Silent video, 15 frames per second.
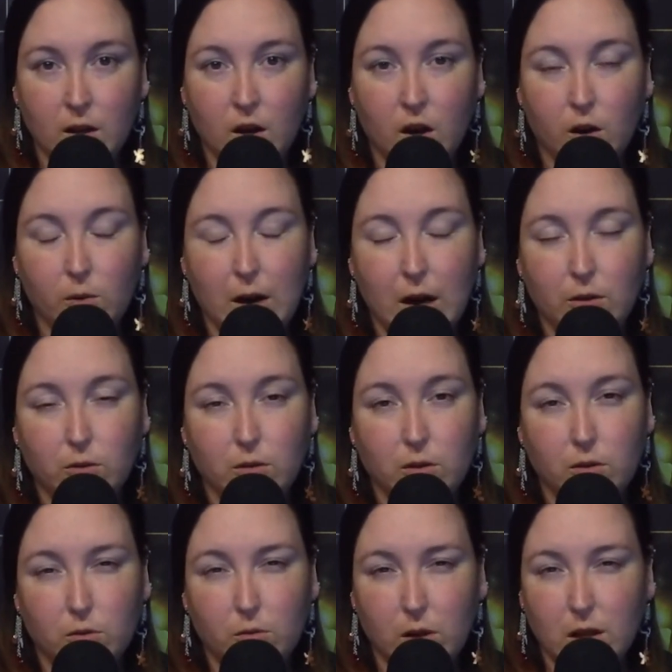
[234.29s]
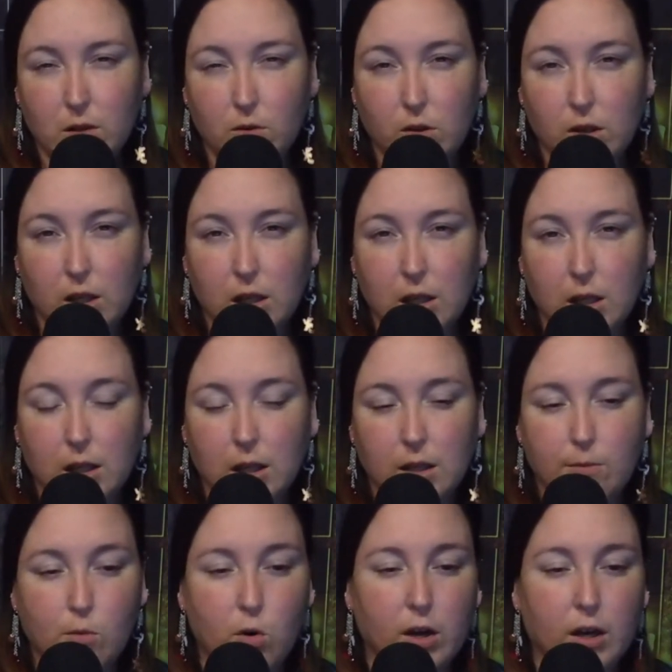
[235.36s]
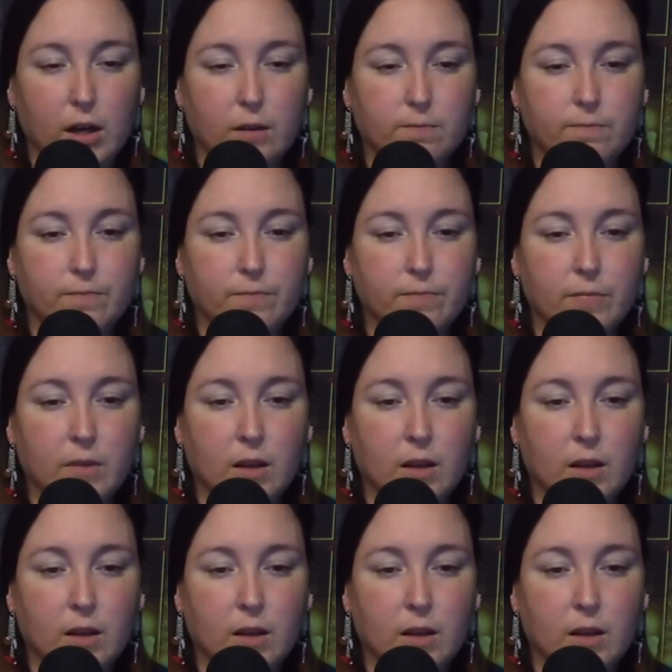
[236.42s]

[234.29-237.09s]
around 3:30 in the morning.